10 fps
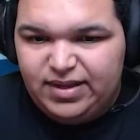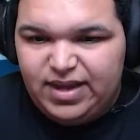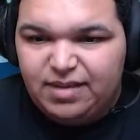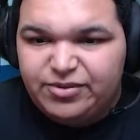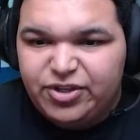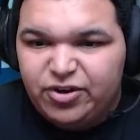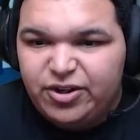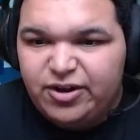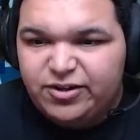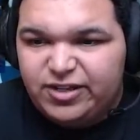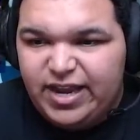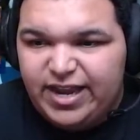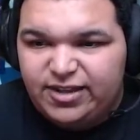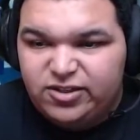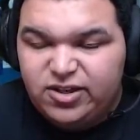I'm sure there's,
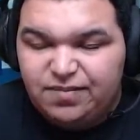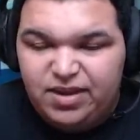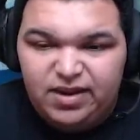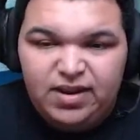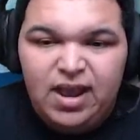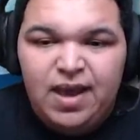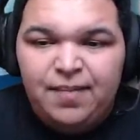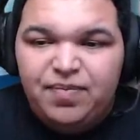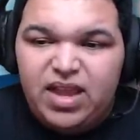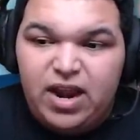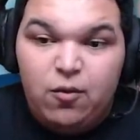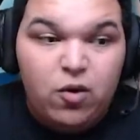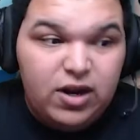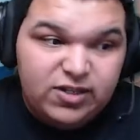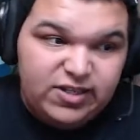like, something. And I
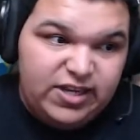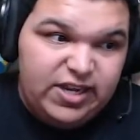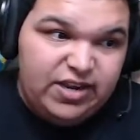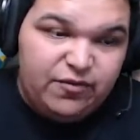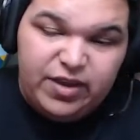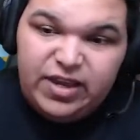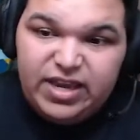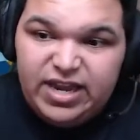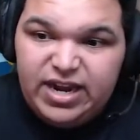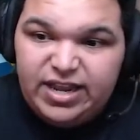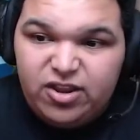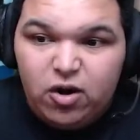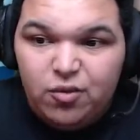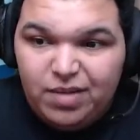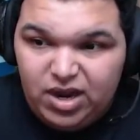want to see if we can get a
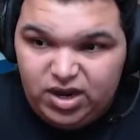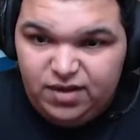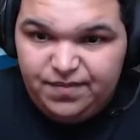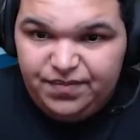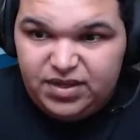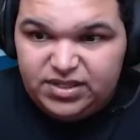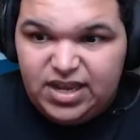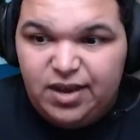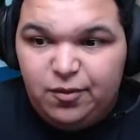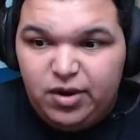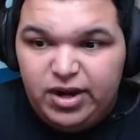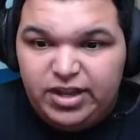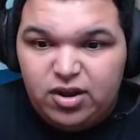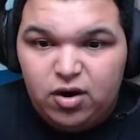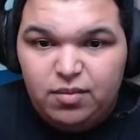Darumaka. Because I want a
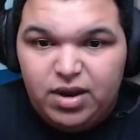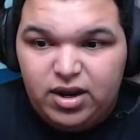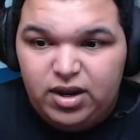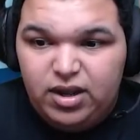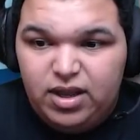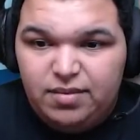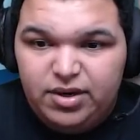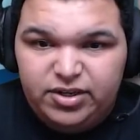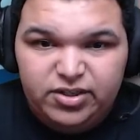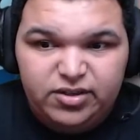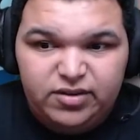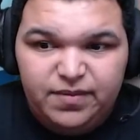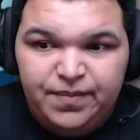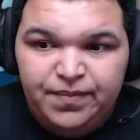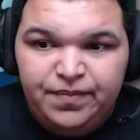Darumaka. I'm going to just...
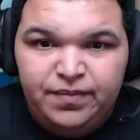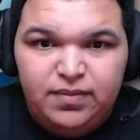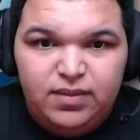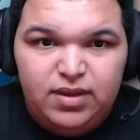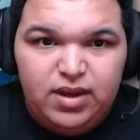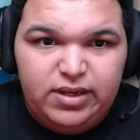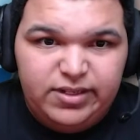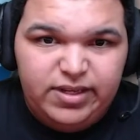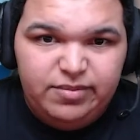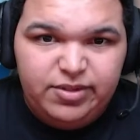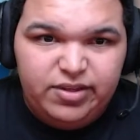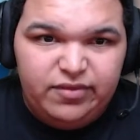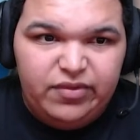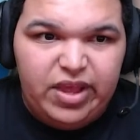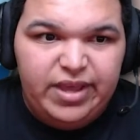Honestly, I'm just going
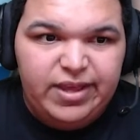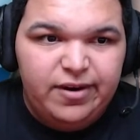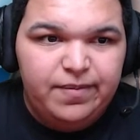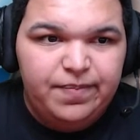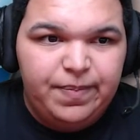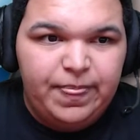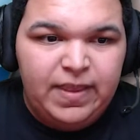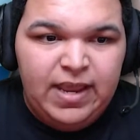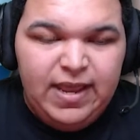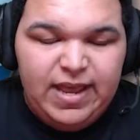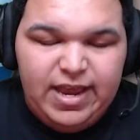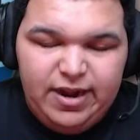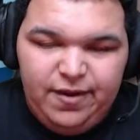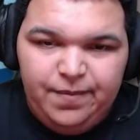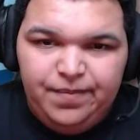to fly there. I don't
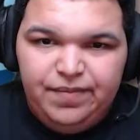know.